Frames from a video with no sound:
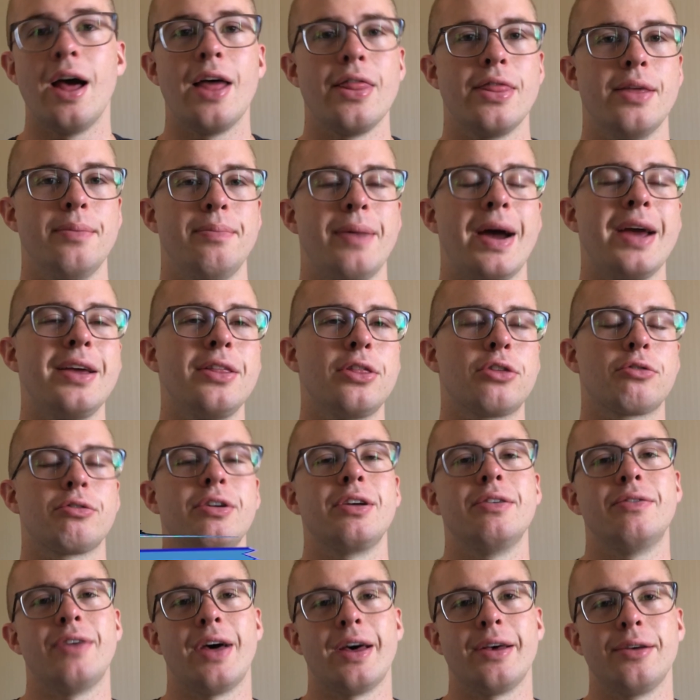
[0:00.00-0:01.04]
The main 3
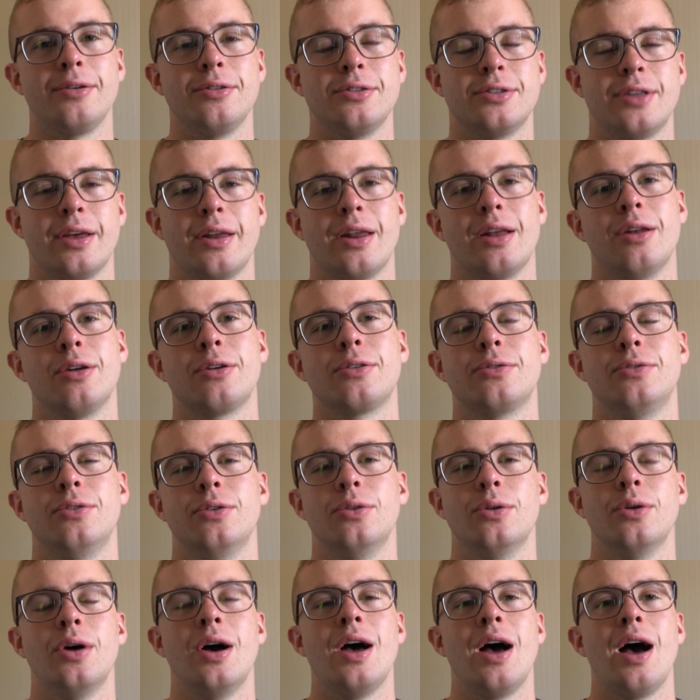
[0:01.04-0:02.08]
values that I look
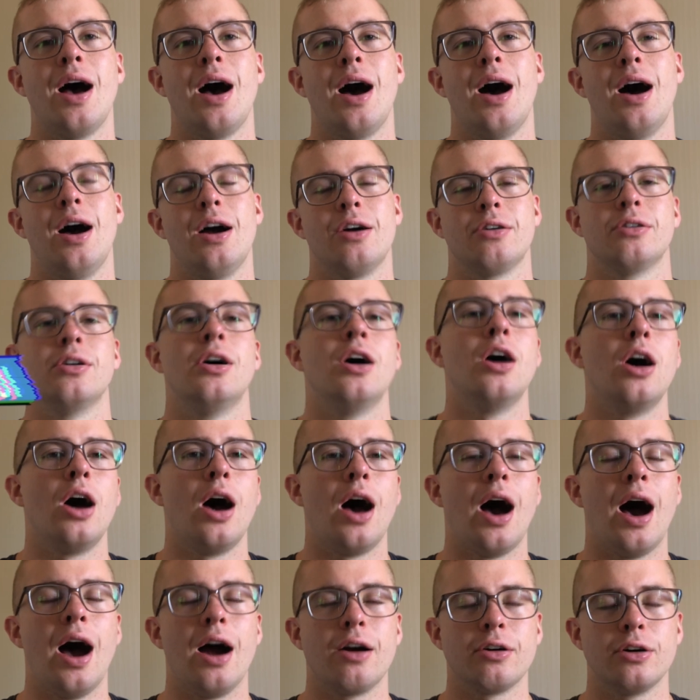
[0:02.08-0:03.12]
for are
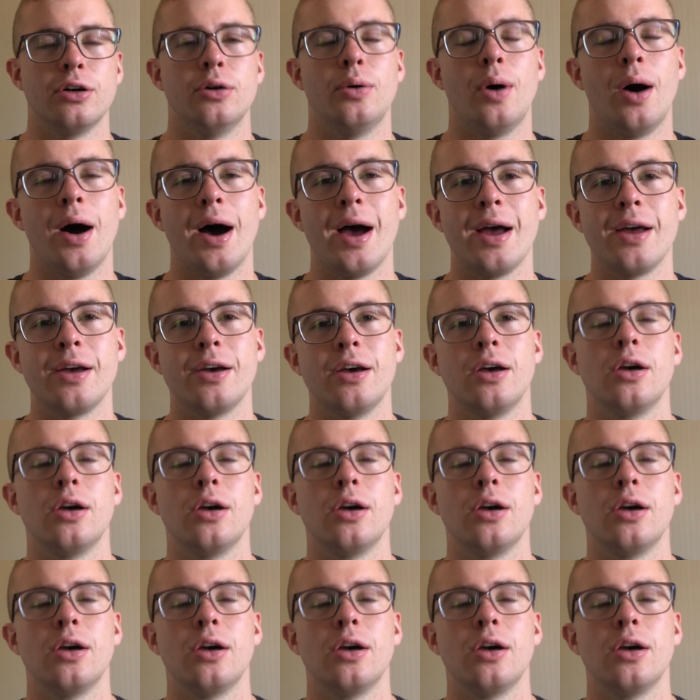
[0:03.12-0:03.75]
ROI,